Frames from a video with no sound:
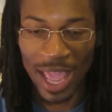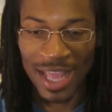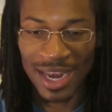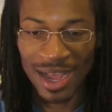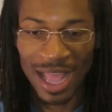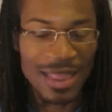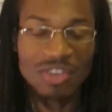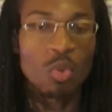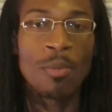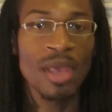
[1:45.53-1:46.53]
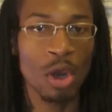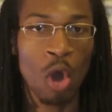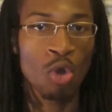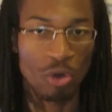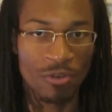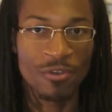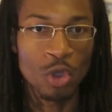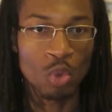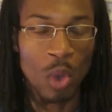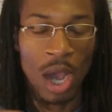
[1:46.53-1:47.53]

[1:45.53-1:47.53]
and this won't be a long review,